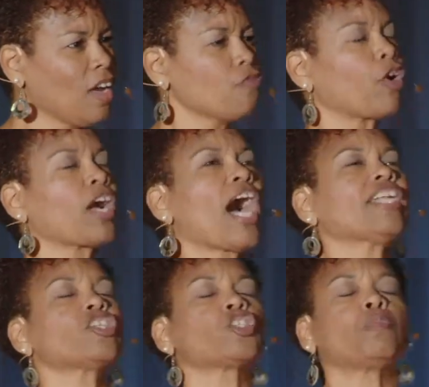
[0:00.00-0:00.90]
For God
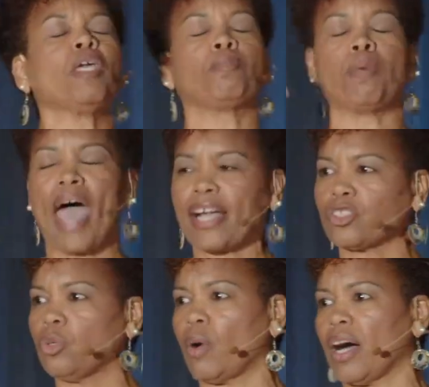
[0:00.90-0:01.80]
to speak back
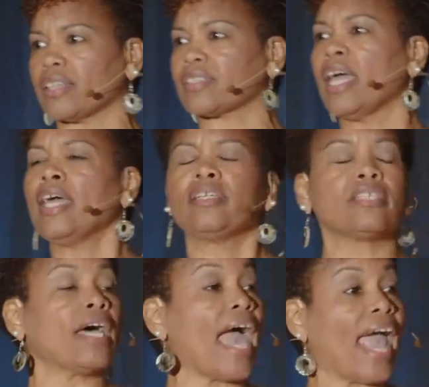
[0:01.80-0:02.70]
to us,
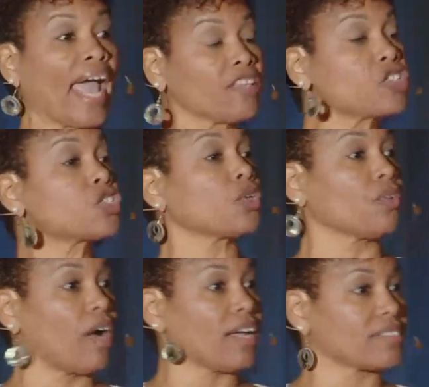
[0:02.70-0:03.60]
to
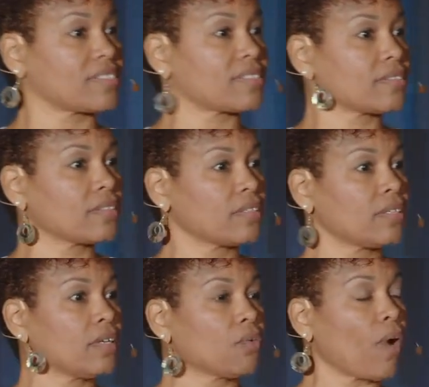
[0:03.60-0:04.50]
answer us,
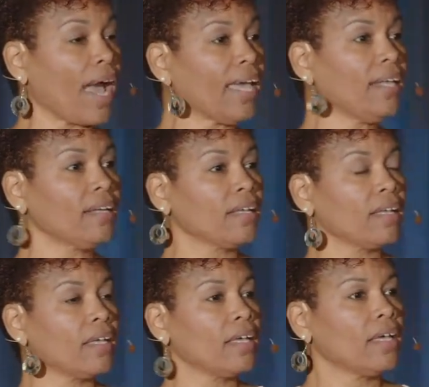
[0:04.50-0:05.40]
right?
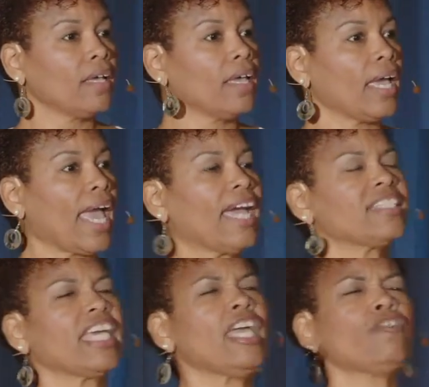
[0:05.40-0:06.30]
And
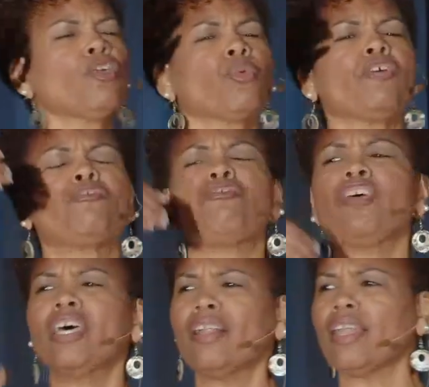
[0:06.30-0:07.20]
to even
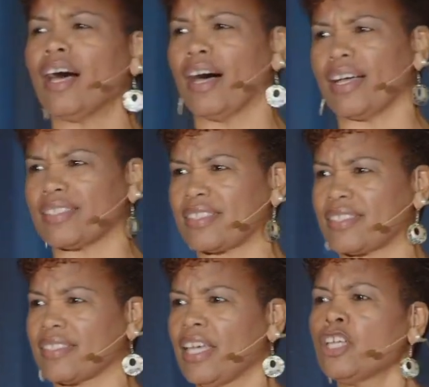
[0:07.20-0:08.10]
refill
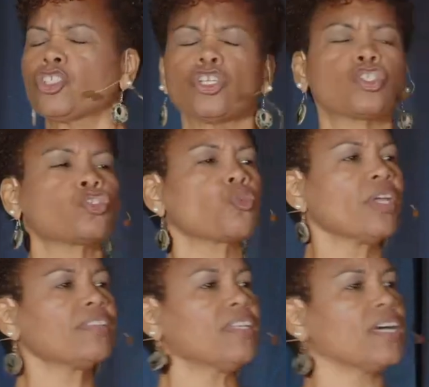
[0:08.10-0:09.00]
us, to
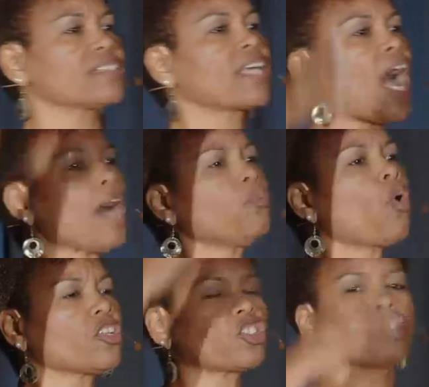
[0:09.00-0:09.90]
strengthen us. God
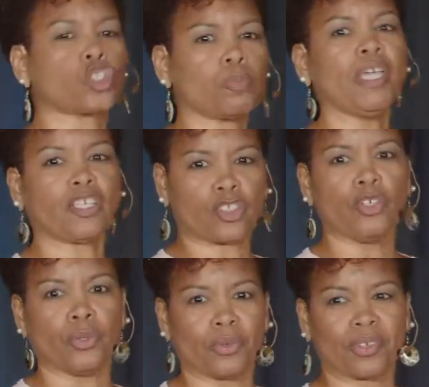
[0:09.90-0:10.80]
wants to speak
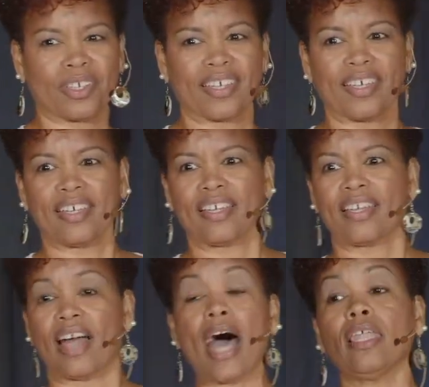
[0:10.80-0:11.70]
too.
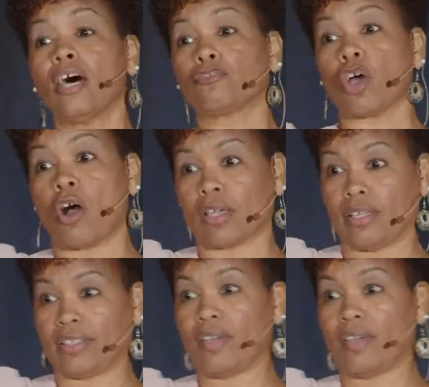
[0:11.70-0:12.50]
I love talking.